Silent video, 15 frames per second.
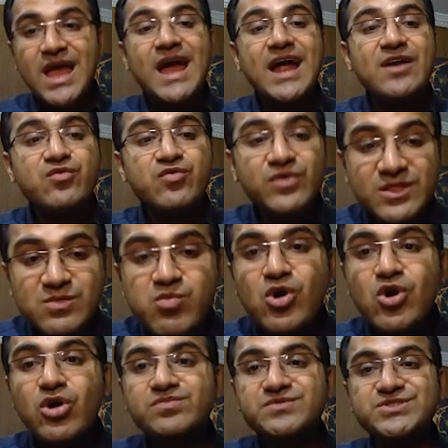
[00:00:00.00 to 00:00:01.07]
And with
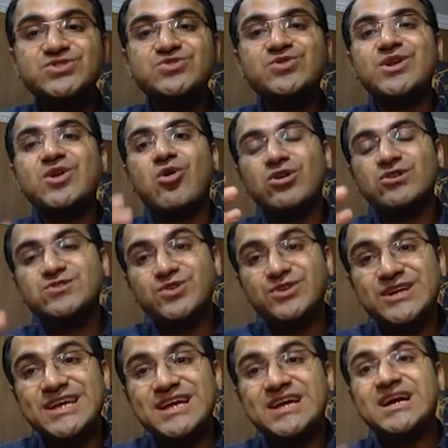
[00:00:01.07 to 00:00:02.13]
biopsy, you can also
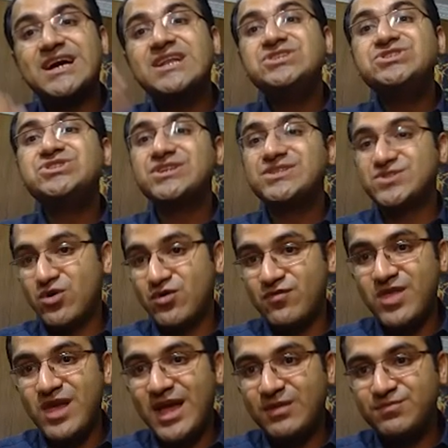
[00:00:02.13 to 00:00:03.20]
take cultures of
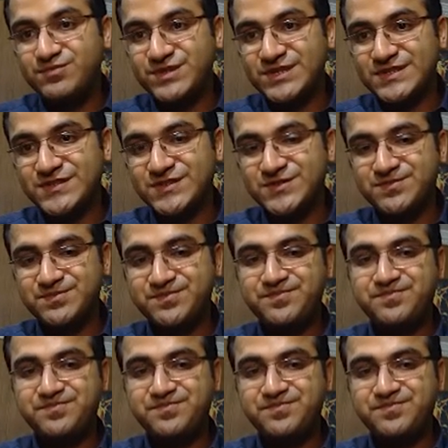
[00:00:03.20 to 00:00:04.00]
the abscess.